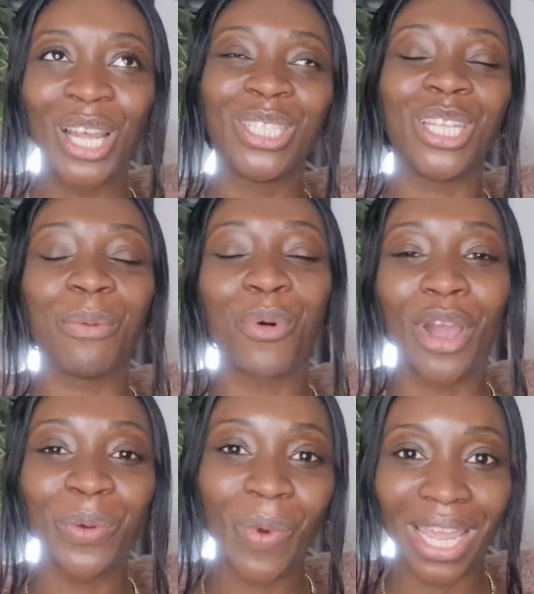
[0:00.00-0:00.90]
to the
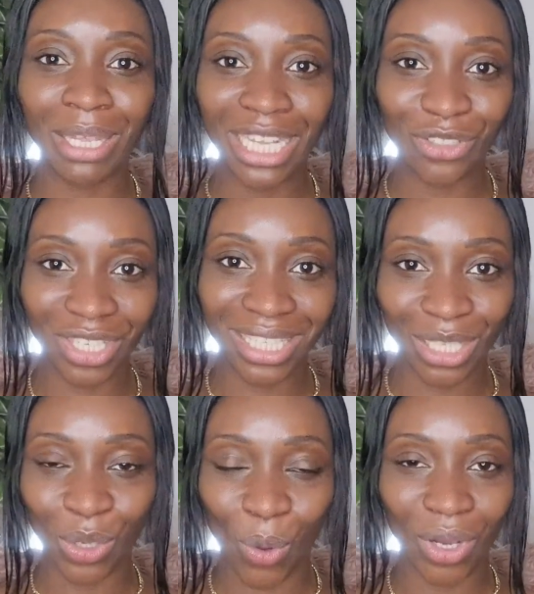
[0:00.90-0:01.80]
point where he literally
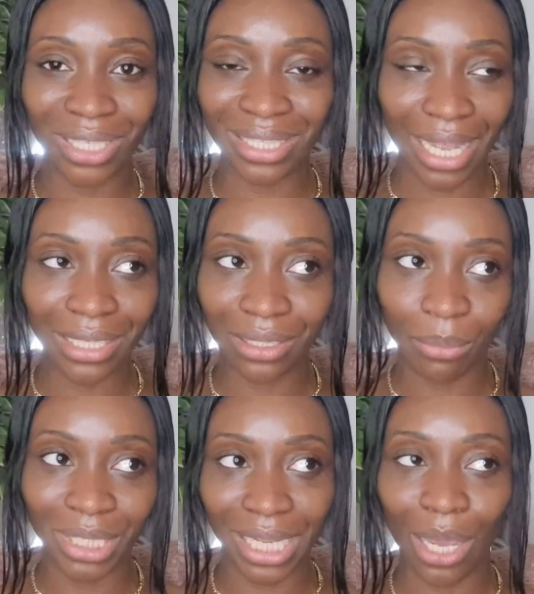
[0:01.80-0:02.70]
said to God, send
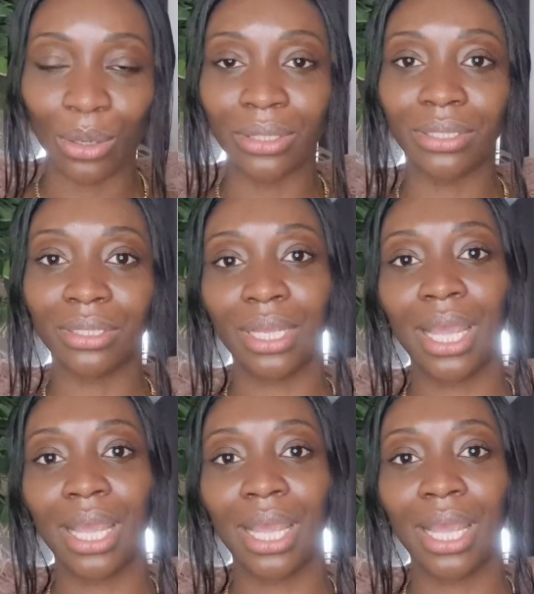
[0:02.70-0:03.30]
somebody else.